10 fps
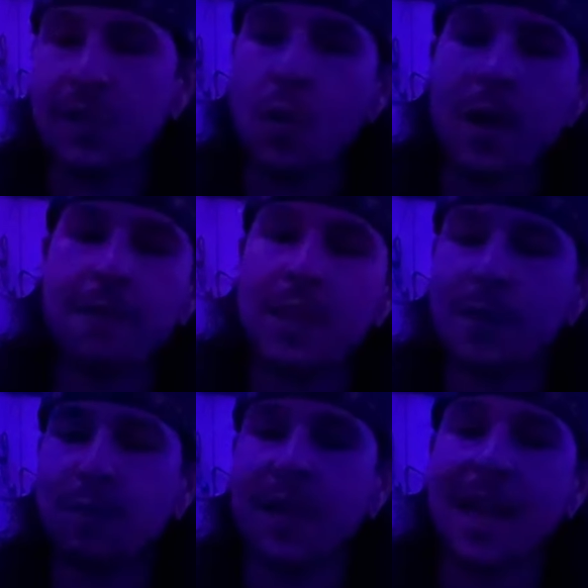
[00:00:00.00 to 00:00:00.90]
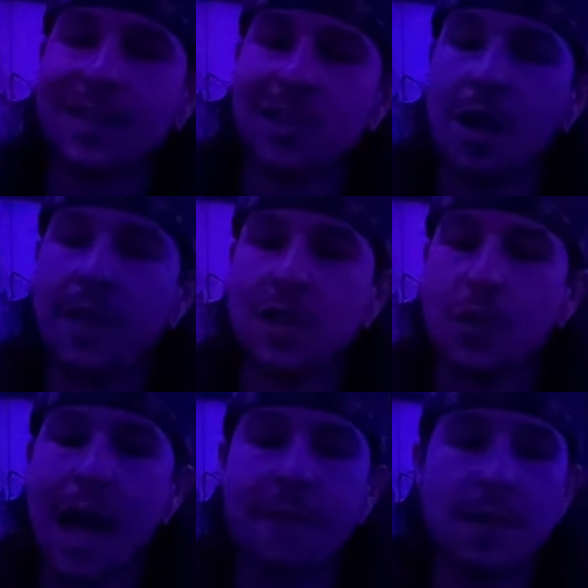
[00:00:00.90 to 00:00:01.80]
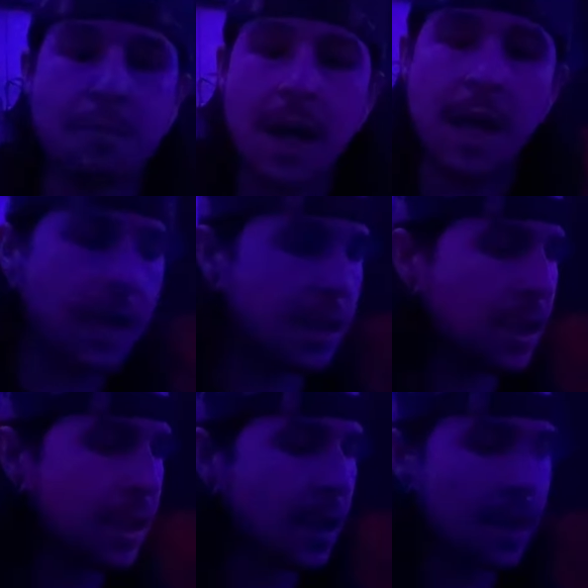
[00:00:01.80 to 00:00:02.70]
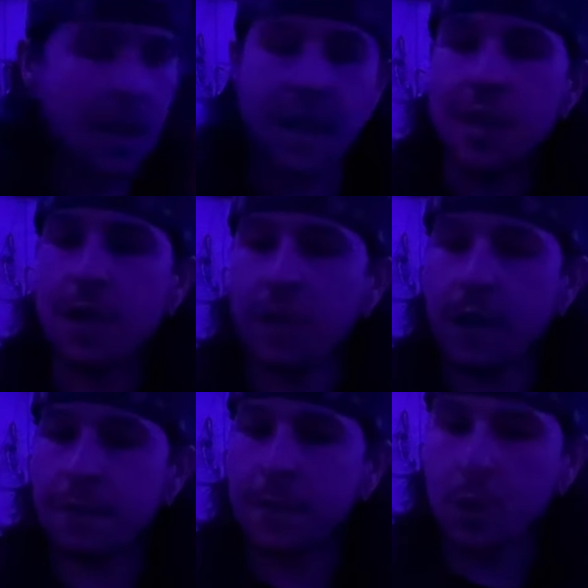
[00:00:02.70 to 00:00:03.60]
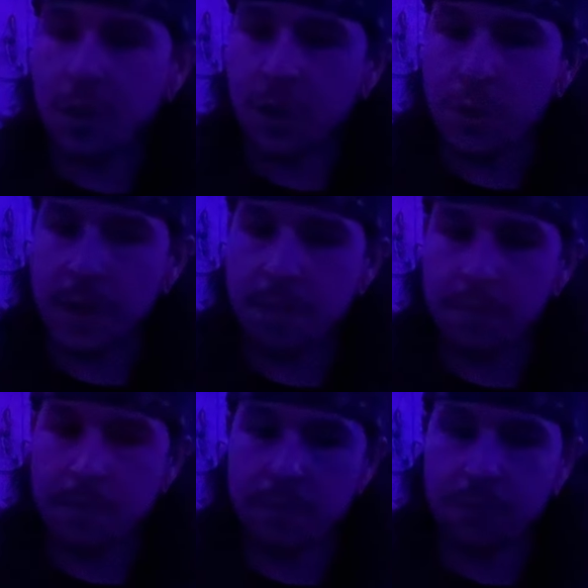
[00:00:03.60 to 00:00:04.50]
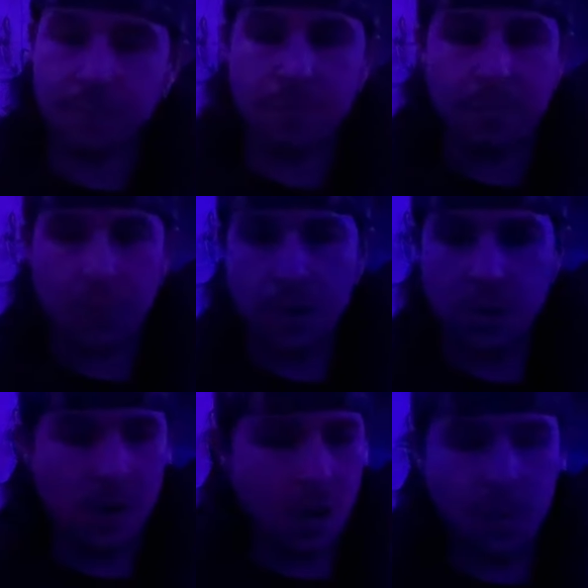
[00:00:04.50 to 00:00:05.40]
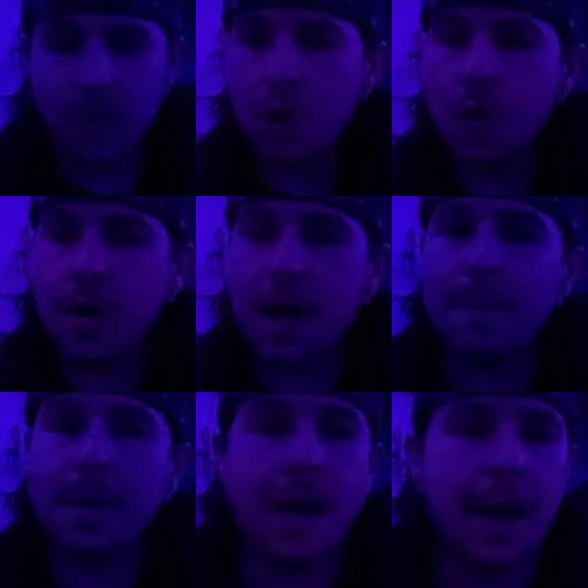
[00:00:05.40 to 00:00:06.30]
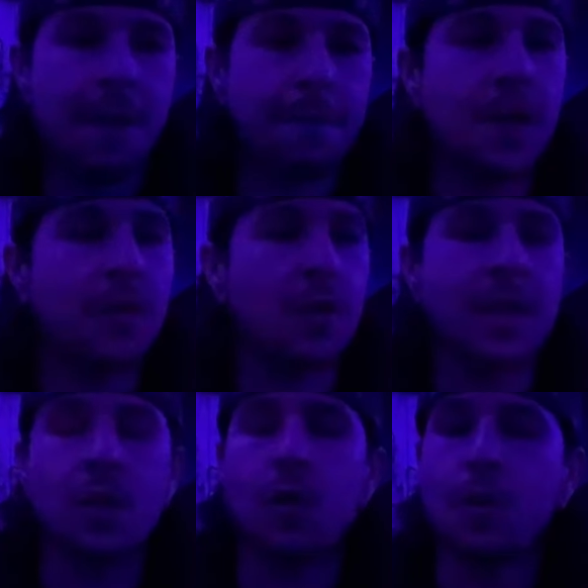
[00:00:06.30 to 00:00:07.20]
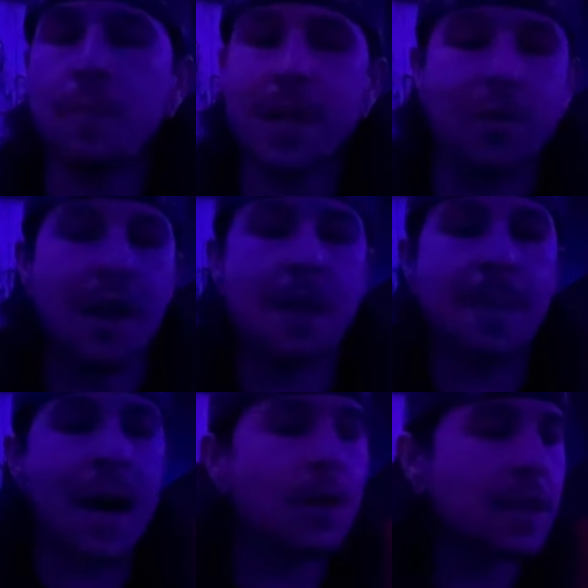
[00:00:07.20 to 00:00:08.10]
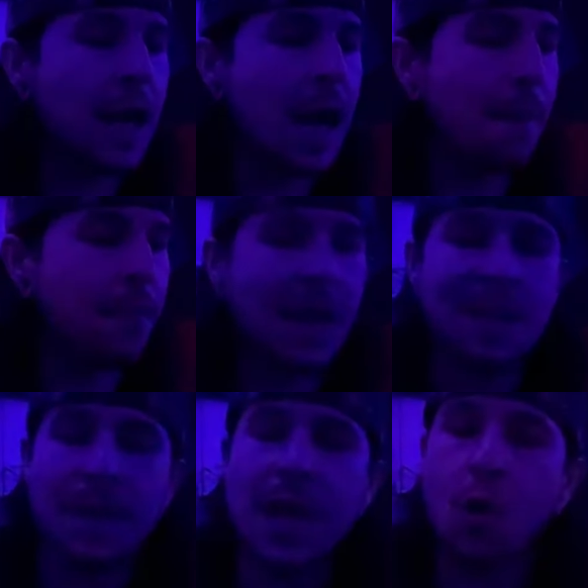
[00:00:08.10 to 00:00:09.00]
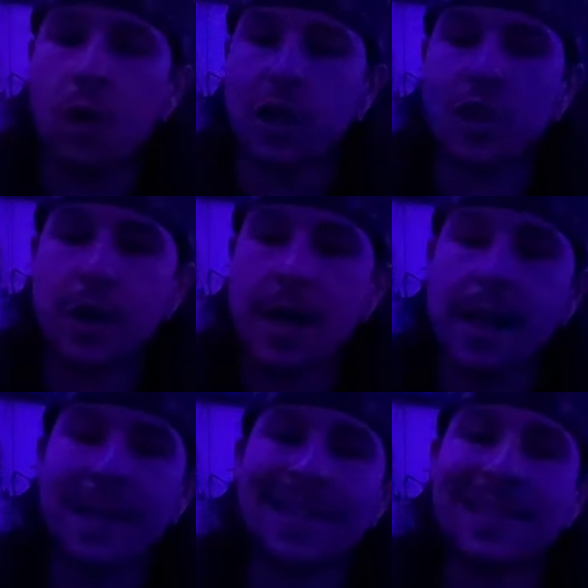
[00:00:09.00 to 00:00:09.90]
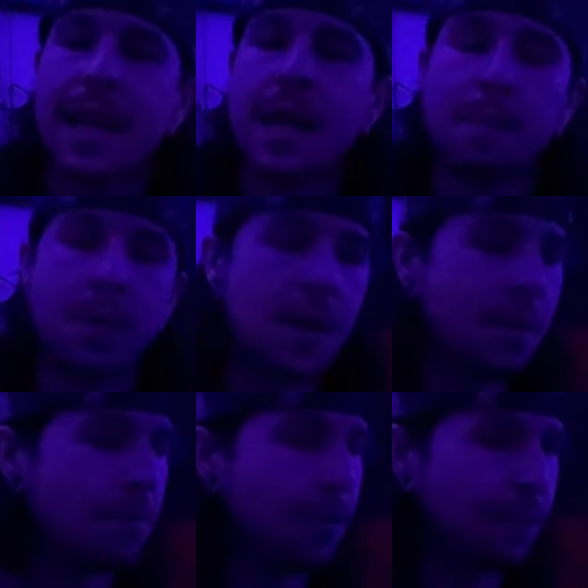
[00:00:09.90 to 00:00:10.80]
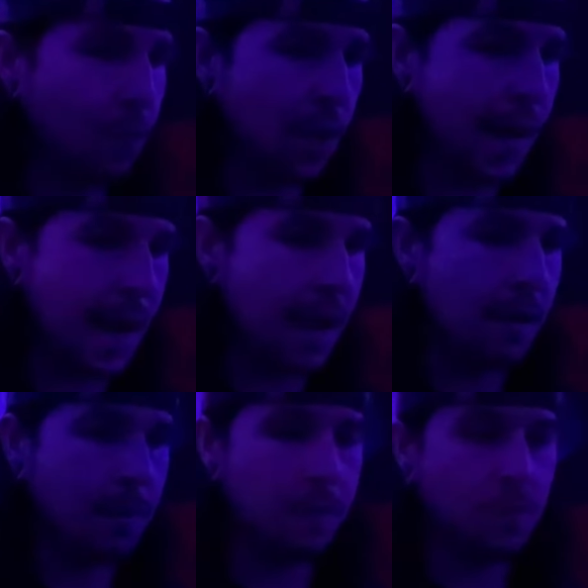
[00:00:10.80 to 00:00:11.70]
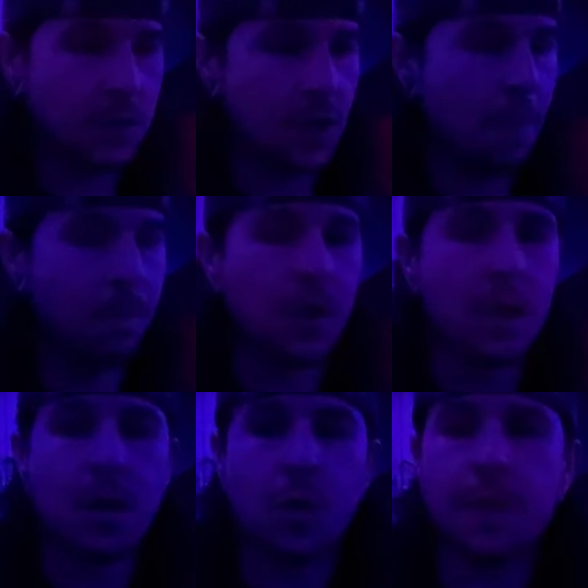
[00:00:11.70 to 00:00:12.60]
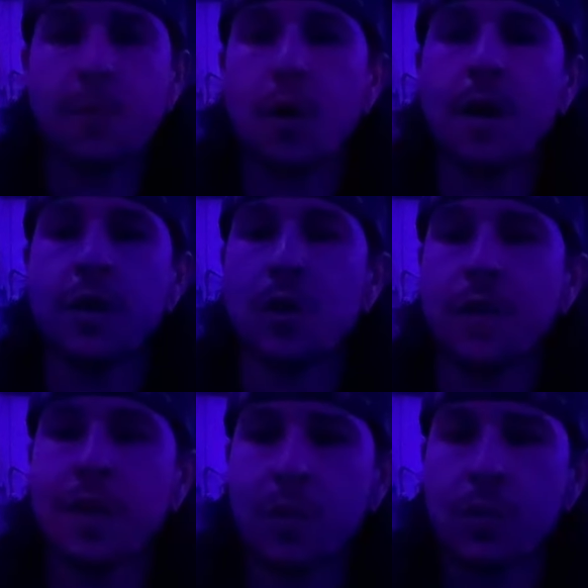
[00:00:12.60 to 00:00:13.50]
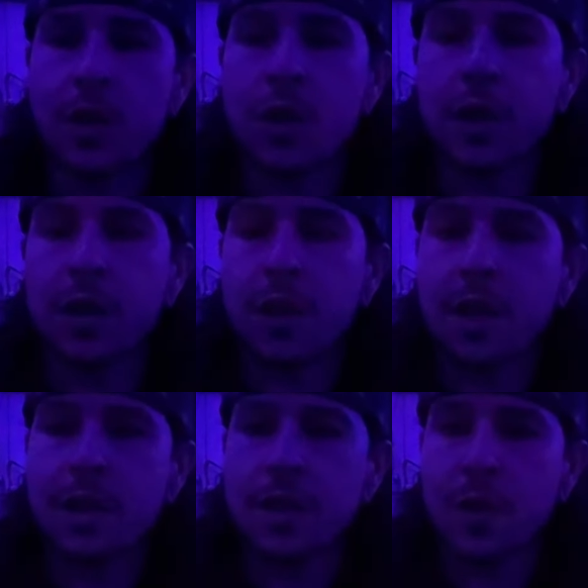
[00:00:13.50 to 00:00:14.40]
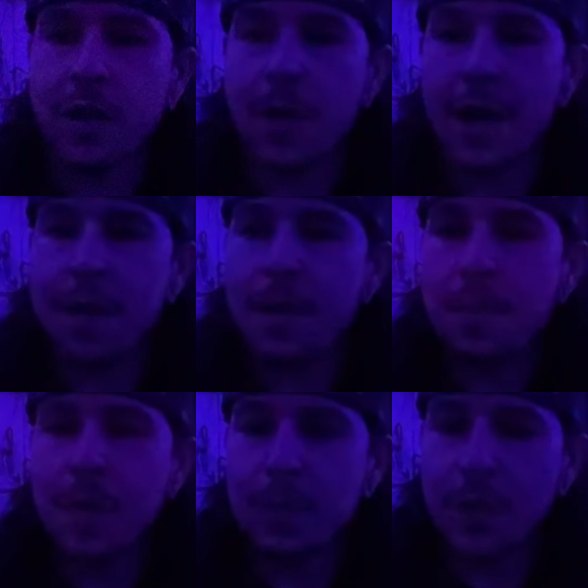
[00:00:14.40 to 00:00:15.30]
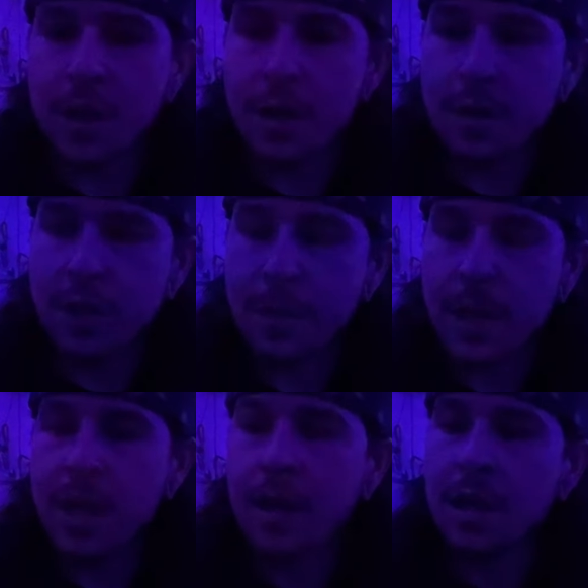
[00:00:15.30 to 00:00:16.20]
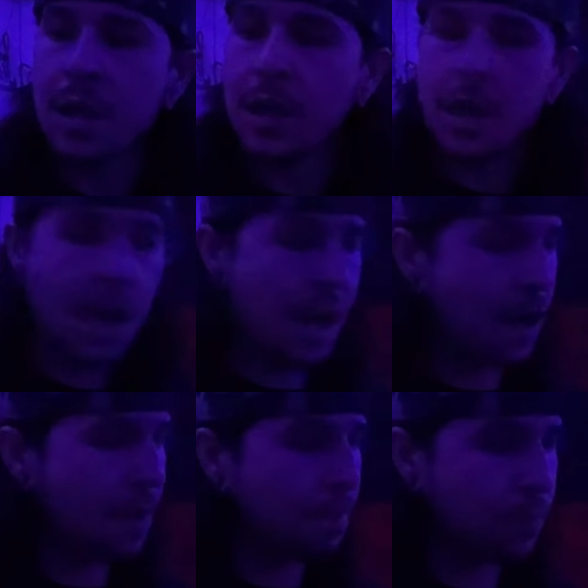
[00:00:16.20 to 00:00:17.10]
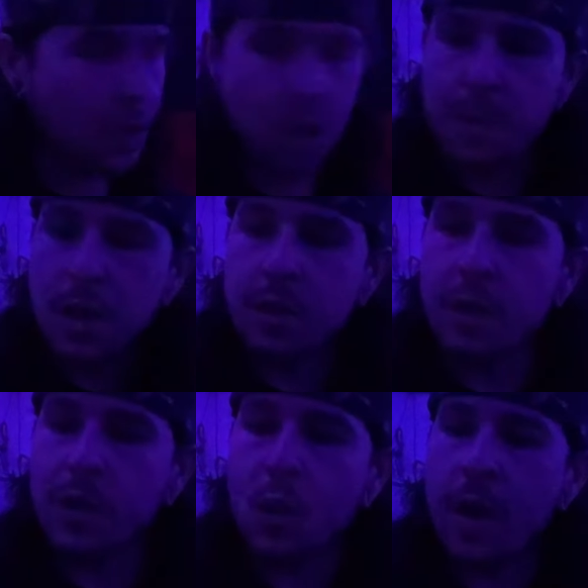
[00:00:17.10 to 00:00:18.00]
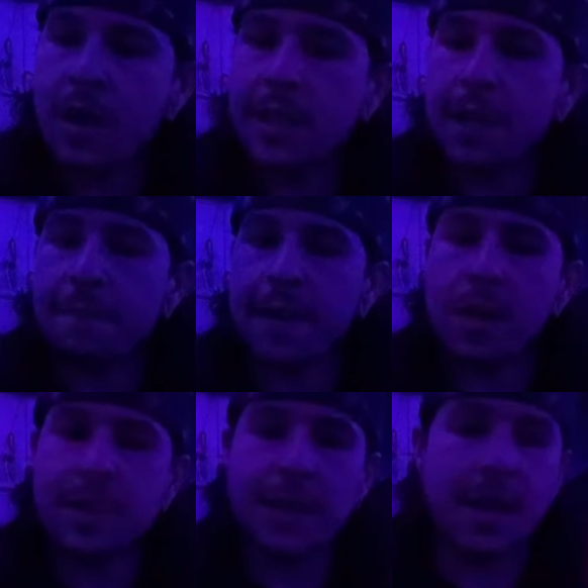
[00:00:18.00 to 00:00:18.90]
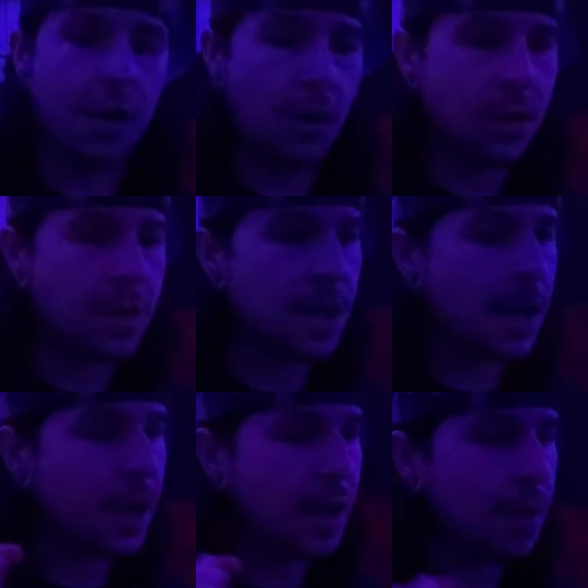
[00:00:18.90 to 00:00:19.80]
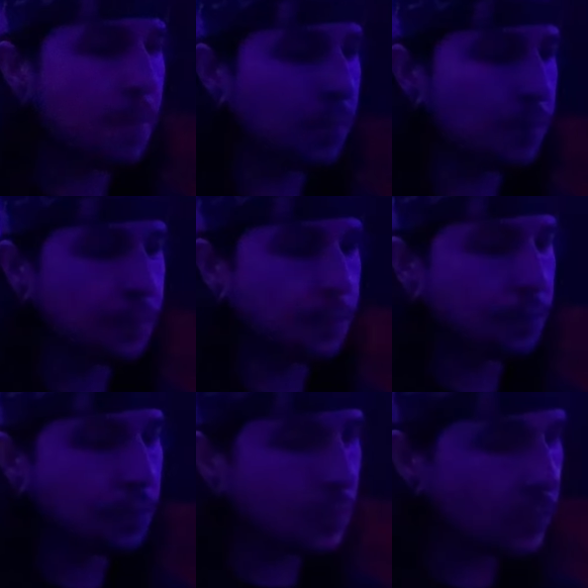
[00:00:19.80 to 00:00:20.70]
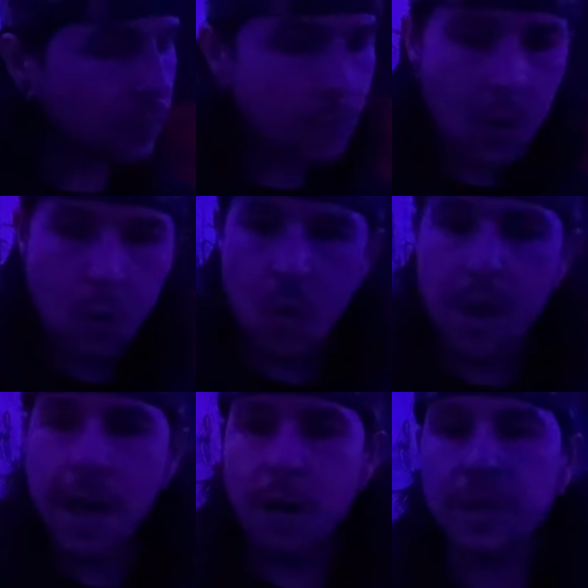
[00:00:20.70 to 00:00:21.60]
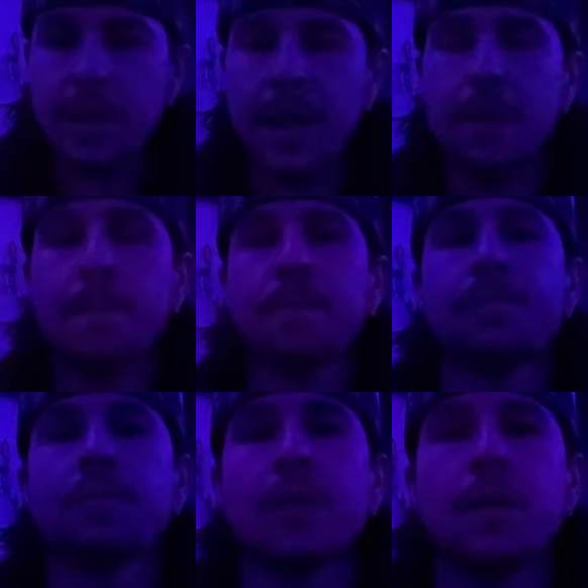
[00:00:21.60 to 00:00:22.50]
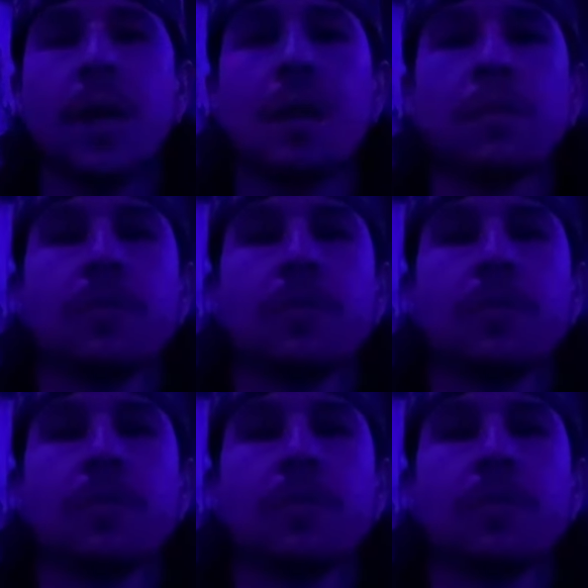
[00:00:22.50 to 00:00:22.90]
So whatever these plans are that you have in mind, you're looking forward to it. Don't know what's going on, but I kind of feel like there is a whole big thing about things being orchestrated and set up beforehand. So, of course, if you are dealing with anyone, which you clearly are dealing with quite a bit of people here, Gemini, you could be dealing with a water sign, a fire sign, an earth sign, or an air sign. Goodbye.